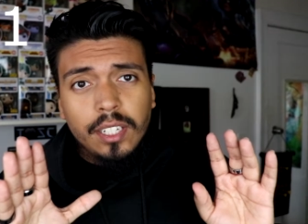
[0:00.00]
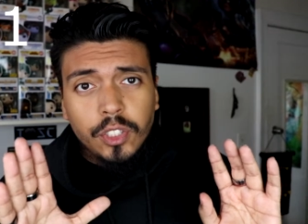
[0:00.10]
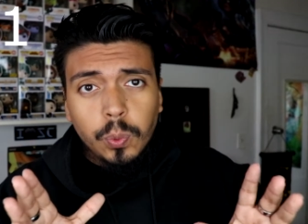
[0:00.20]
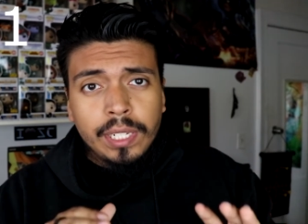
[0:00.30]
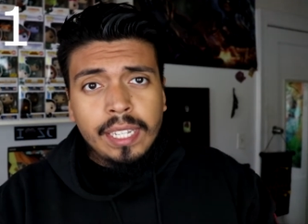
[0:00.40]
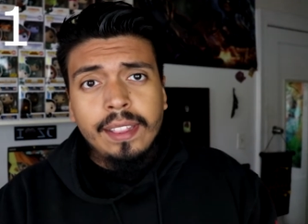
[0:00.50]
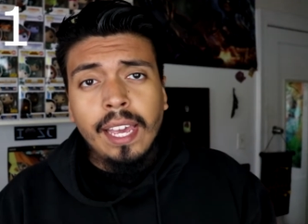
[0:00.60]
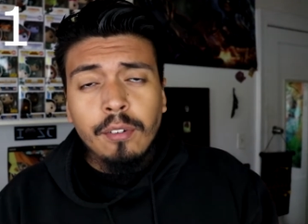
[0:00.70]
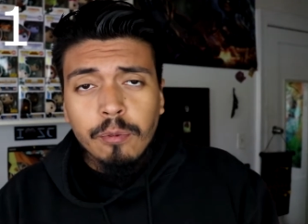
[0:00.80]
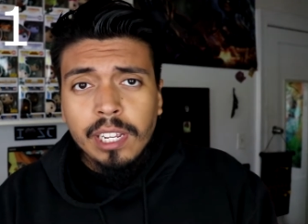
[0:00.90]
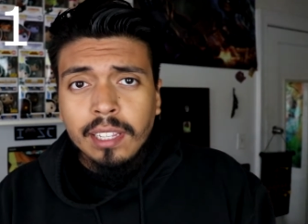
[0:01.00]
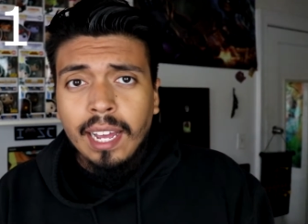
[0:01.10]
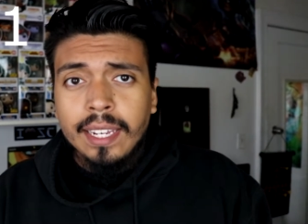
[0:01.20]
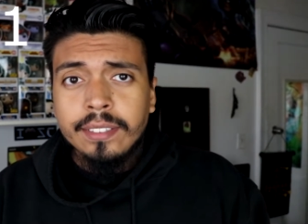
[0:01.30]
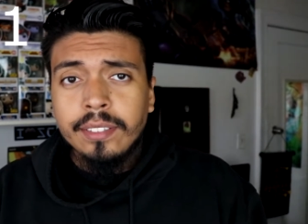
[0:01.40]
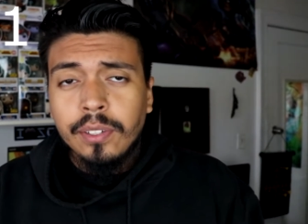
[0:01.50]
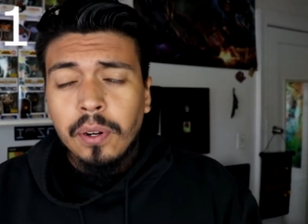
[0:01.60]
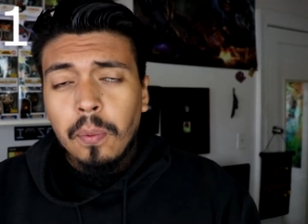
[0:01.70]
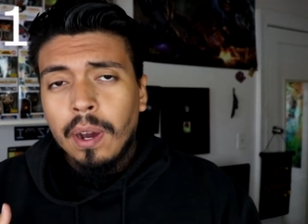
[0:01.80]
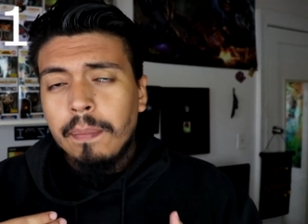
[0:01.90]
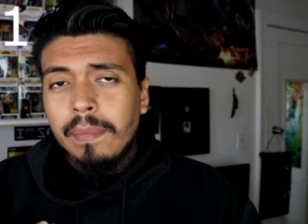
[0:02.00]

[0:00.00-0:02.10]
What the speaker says: Sweeney then realized, you know what,